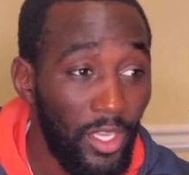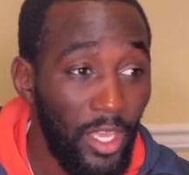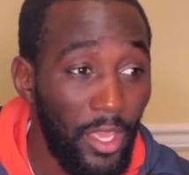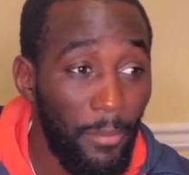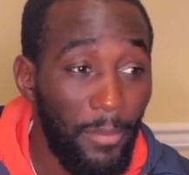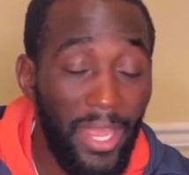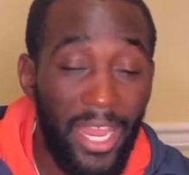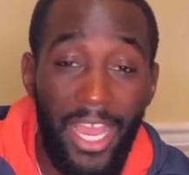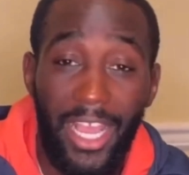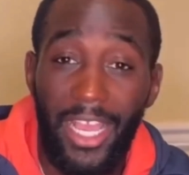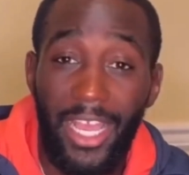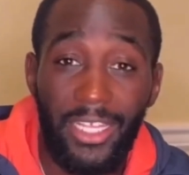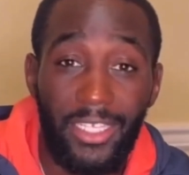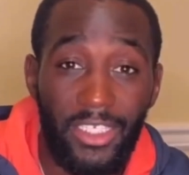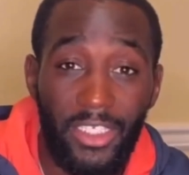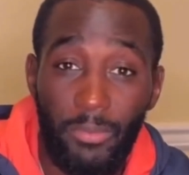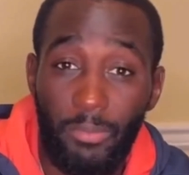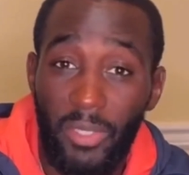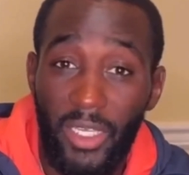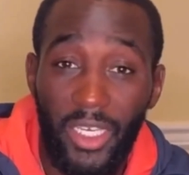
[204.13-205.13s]
man, I got this
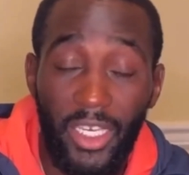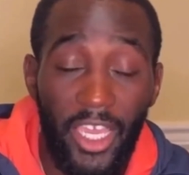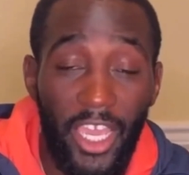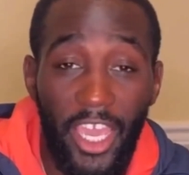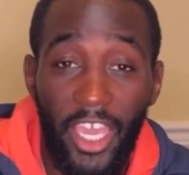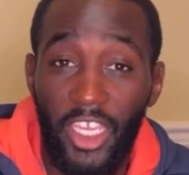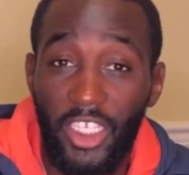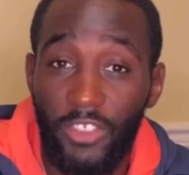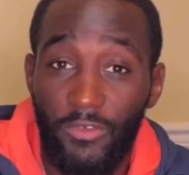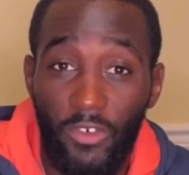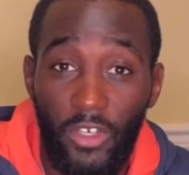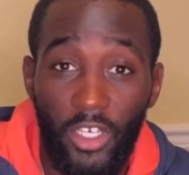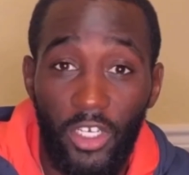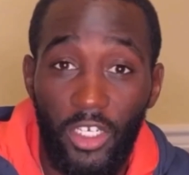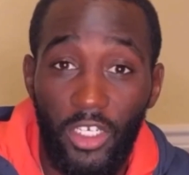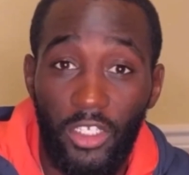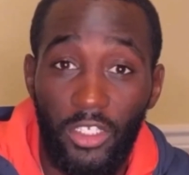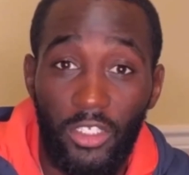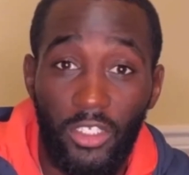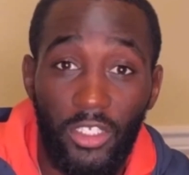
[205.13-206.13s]
big hedge
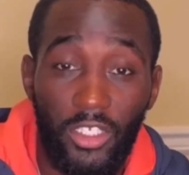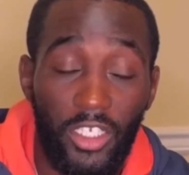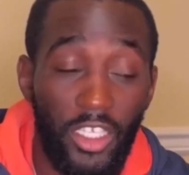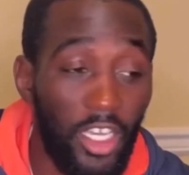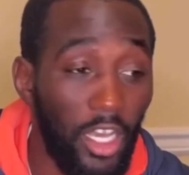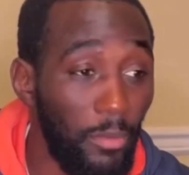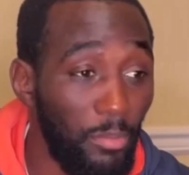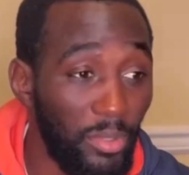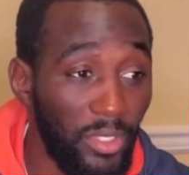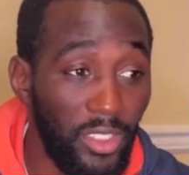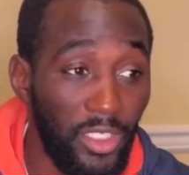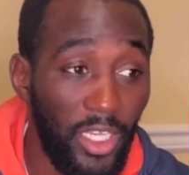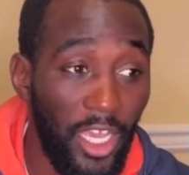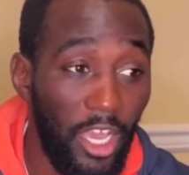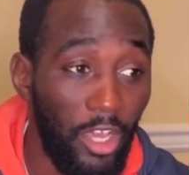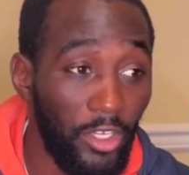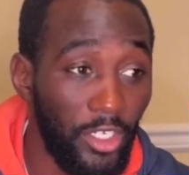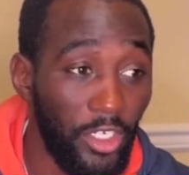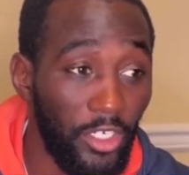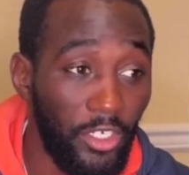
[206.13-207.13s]
fund company
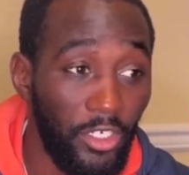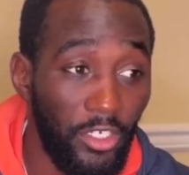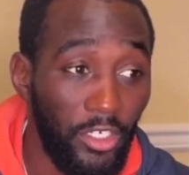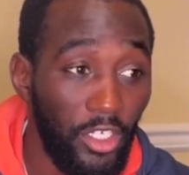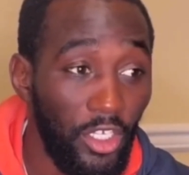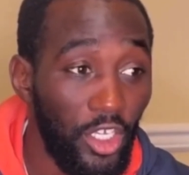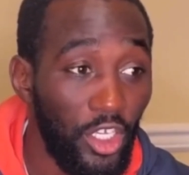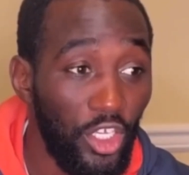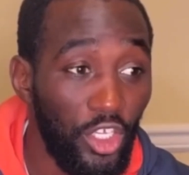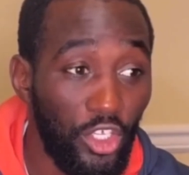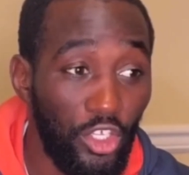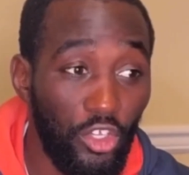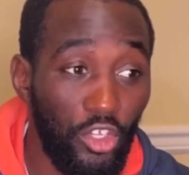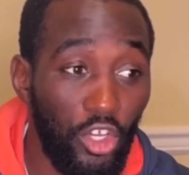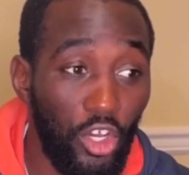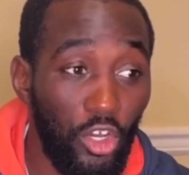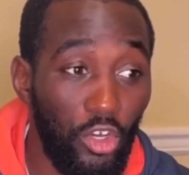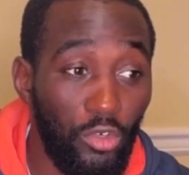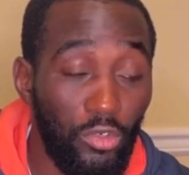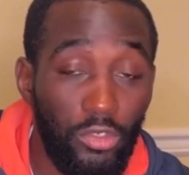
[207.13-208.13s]
out here, you
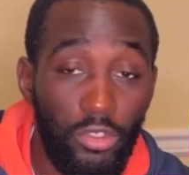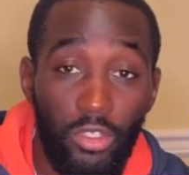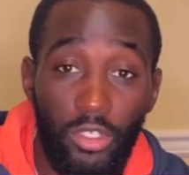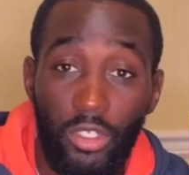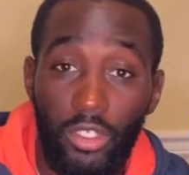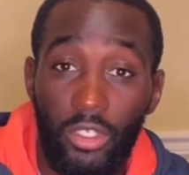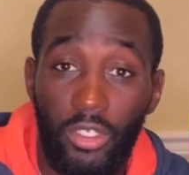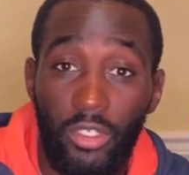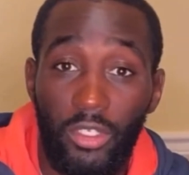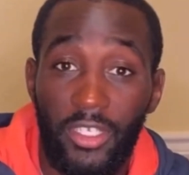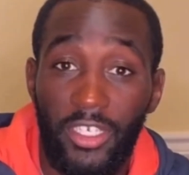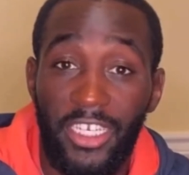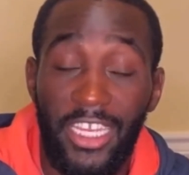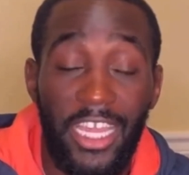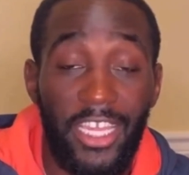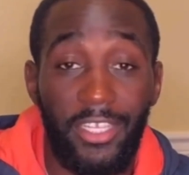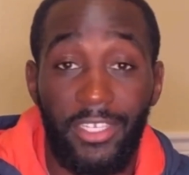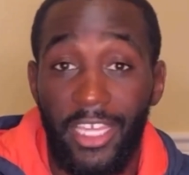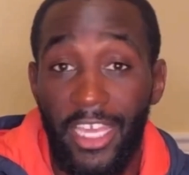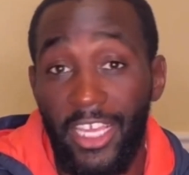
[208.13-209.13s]
know,
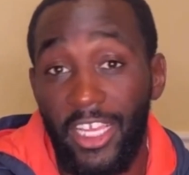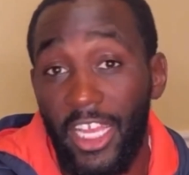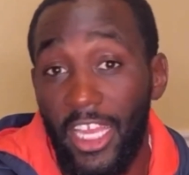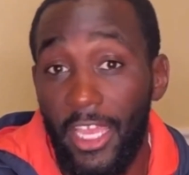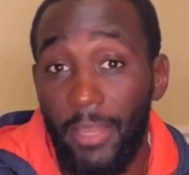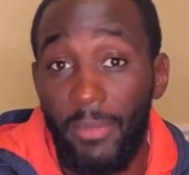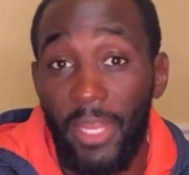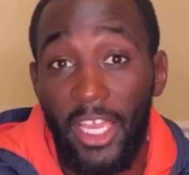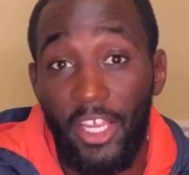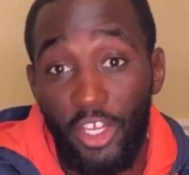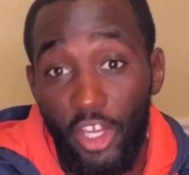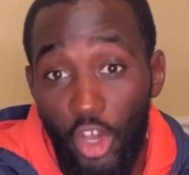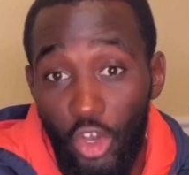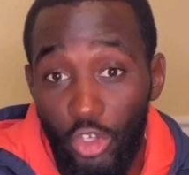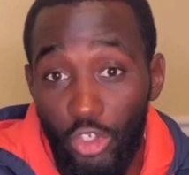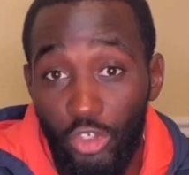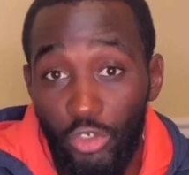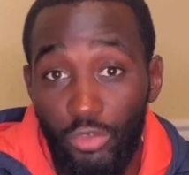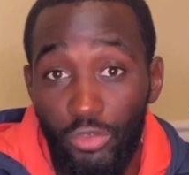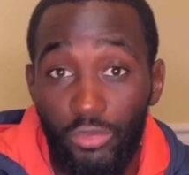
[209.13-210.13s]
they they claim they know
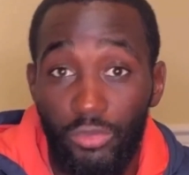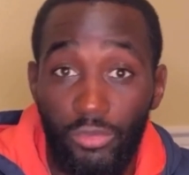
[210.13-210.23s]
you.